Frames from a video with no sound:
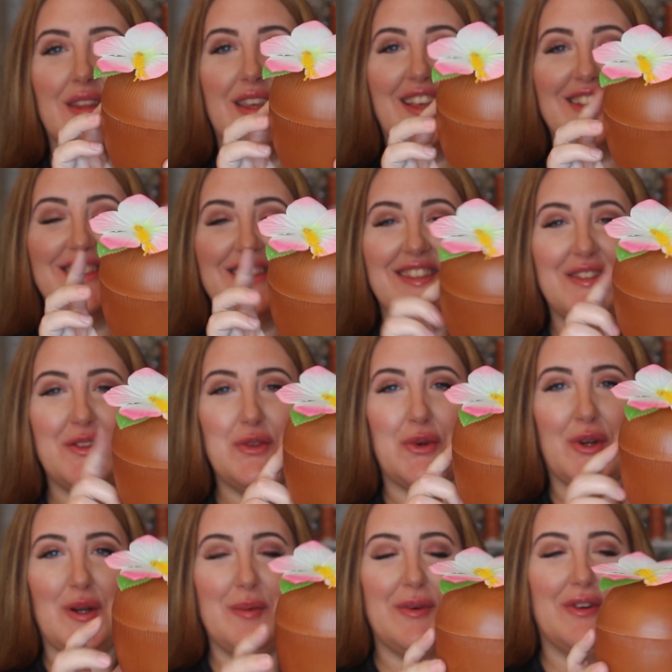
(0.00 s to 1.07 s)
Isn't this
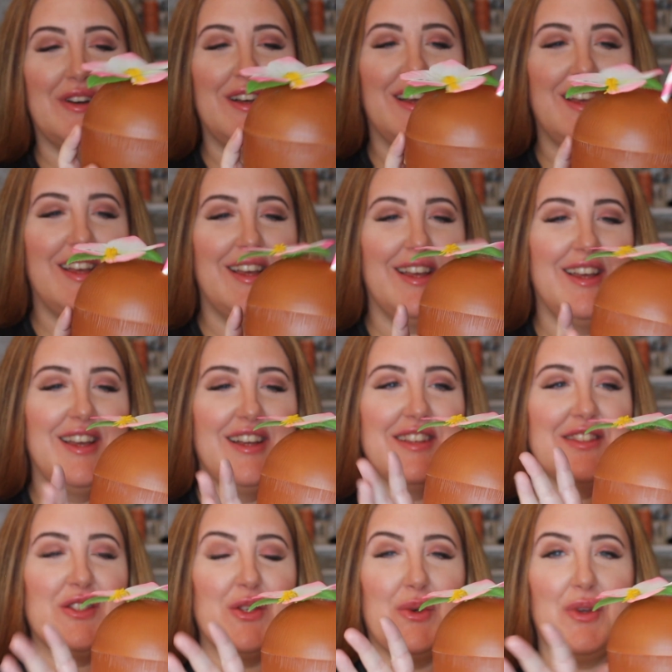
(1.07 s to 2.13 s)
adorable?
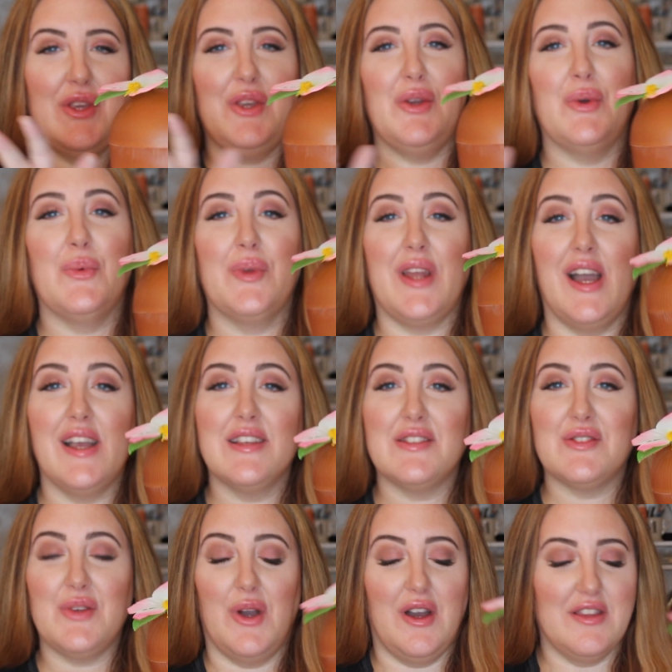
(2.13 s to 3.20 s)
So cute. When I
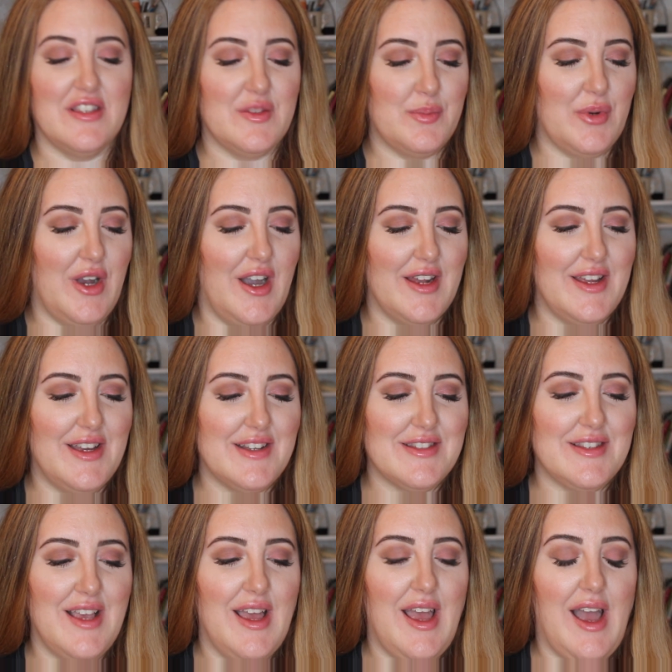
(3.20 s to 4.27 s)
saw this
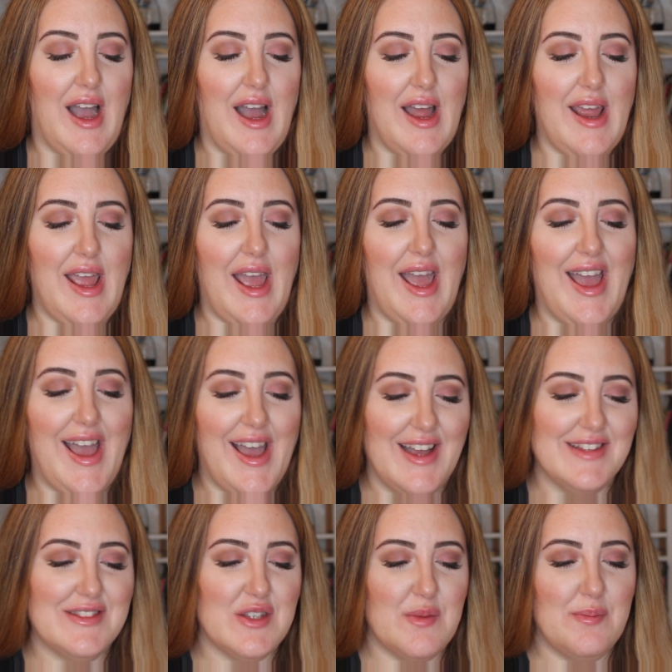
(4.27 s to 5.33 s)
product, I
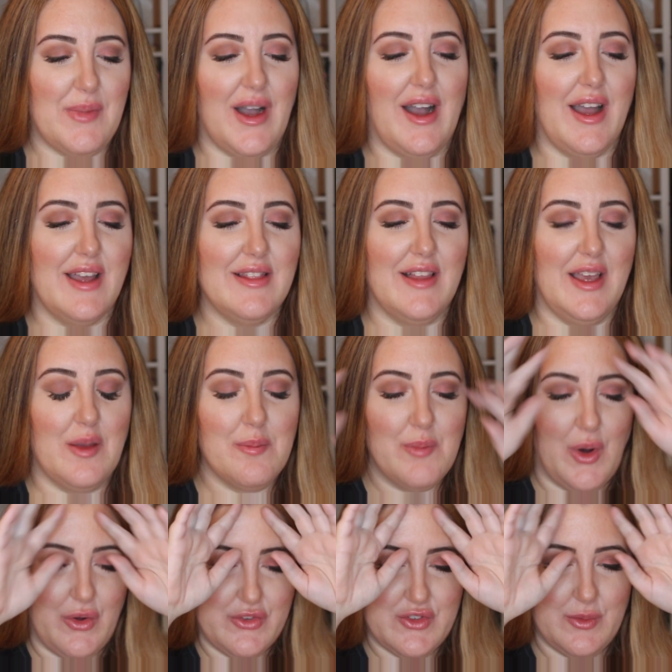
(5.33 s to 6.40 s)
had to buy like
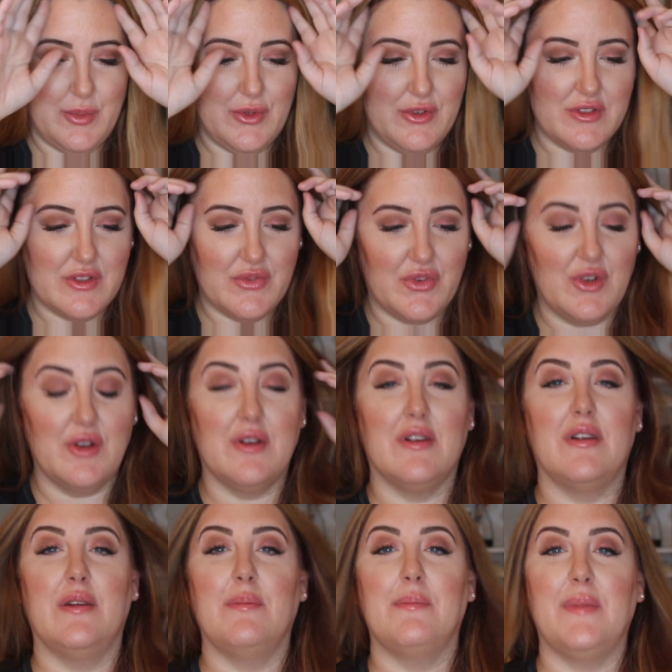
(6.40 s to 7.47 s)
multiples
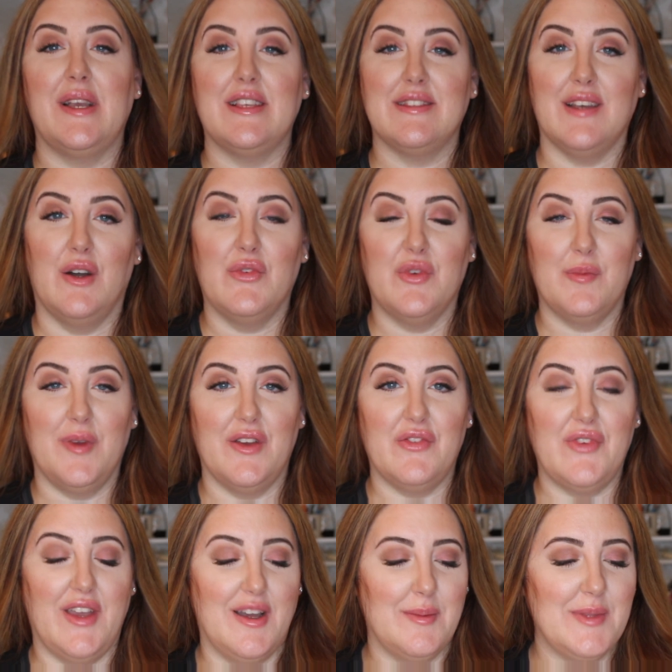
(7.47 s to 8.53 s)
for myself and my
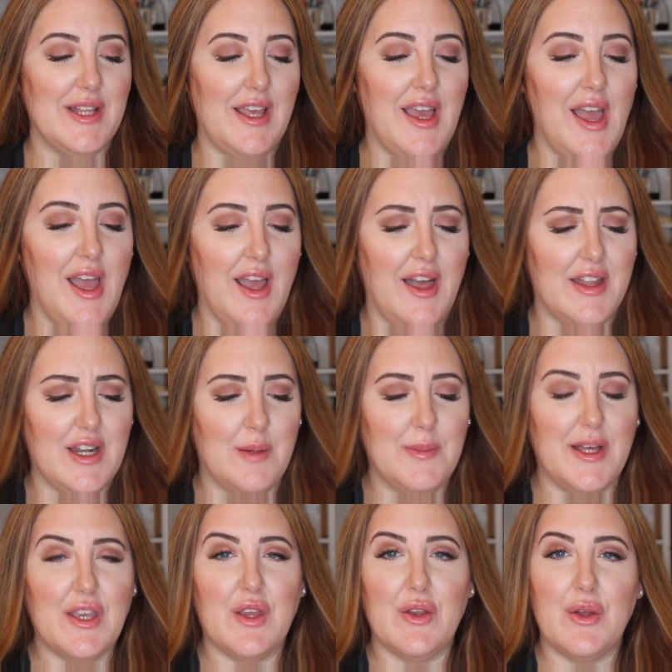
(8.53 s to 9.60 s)
family. And I'm
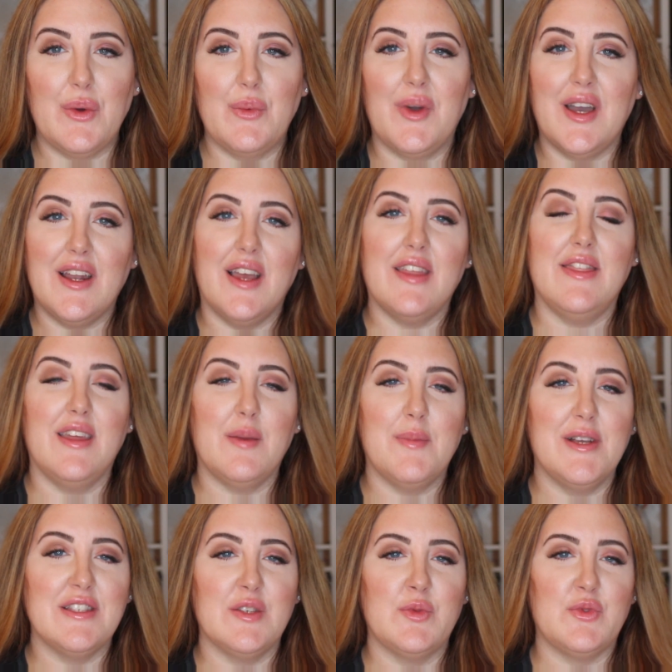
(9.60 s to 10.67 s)
like, you know what? I think
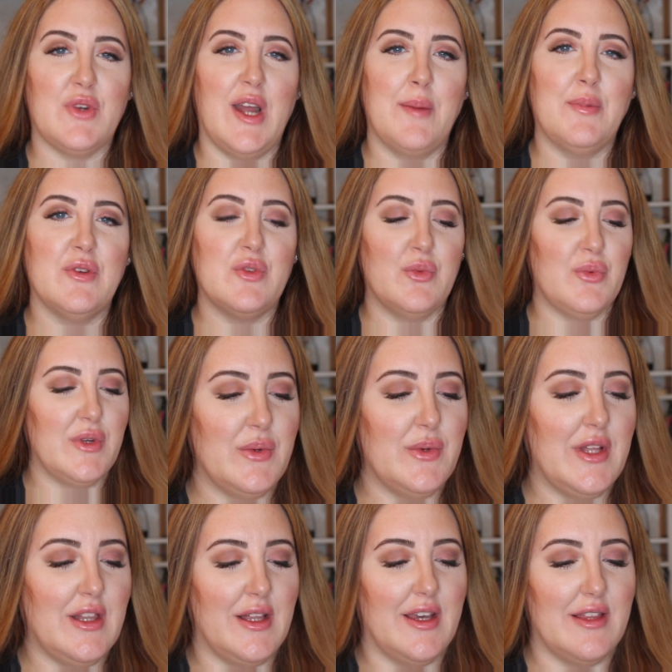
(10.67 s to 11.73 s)
my subscribers would
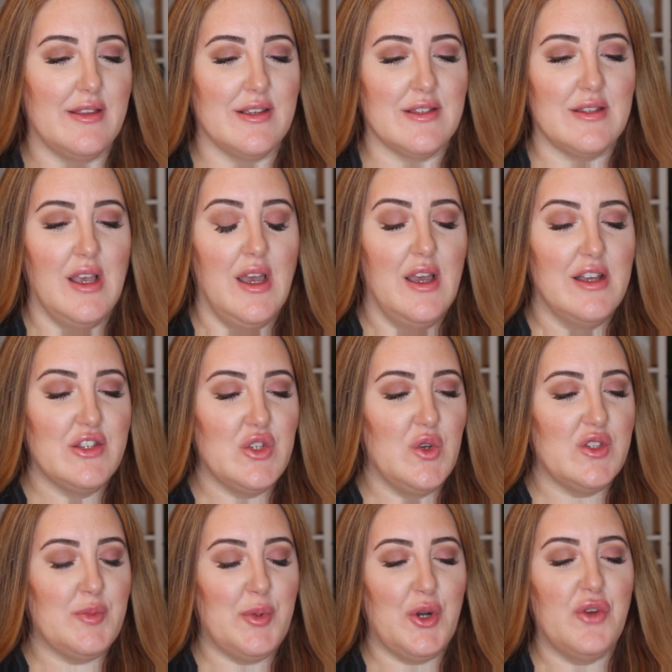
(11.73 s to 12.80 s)
really like this. So
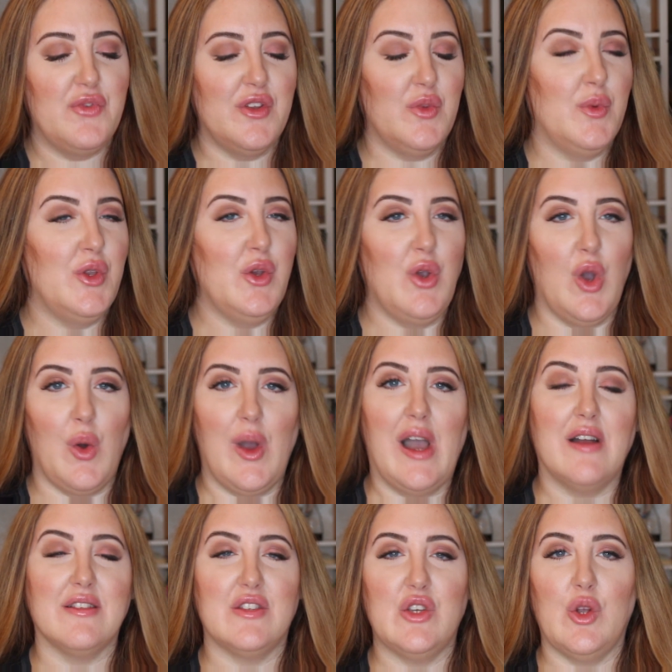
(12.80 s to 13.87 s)
it's perfect when you go
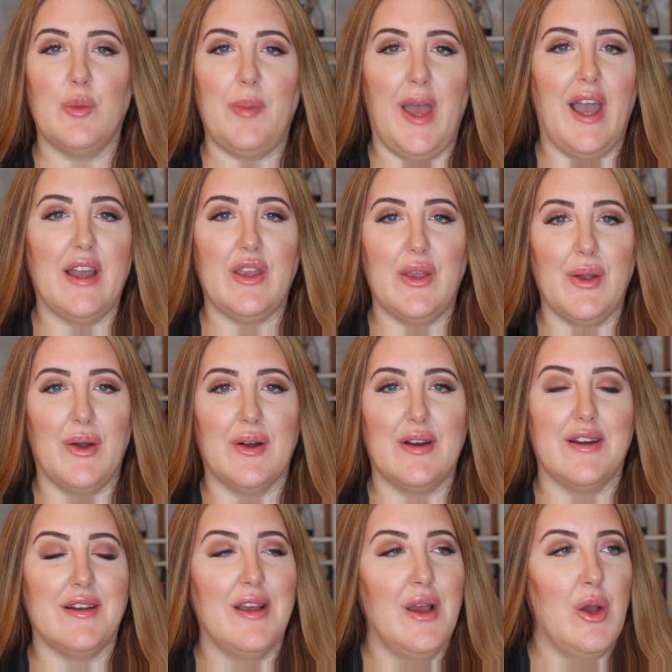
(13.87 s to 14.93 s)
out into your
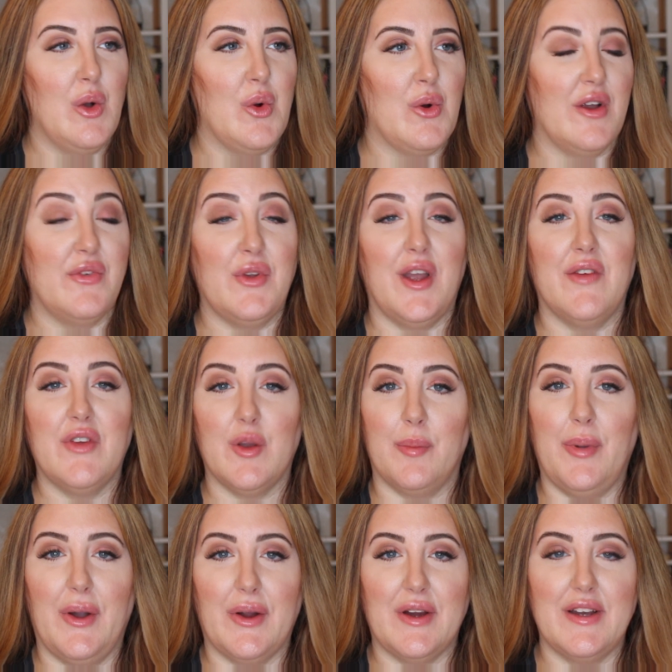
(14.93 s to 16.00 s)
backyard or if you're having a
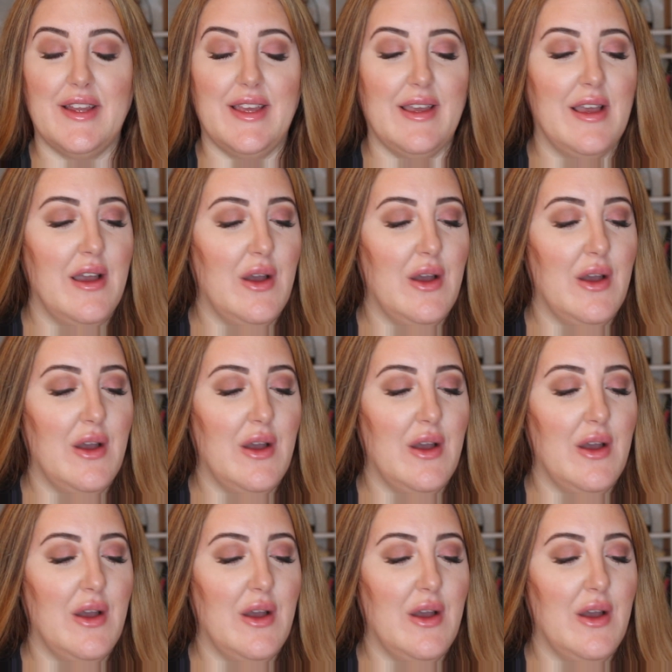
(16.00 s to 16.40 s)
party.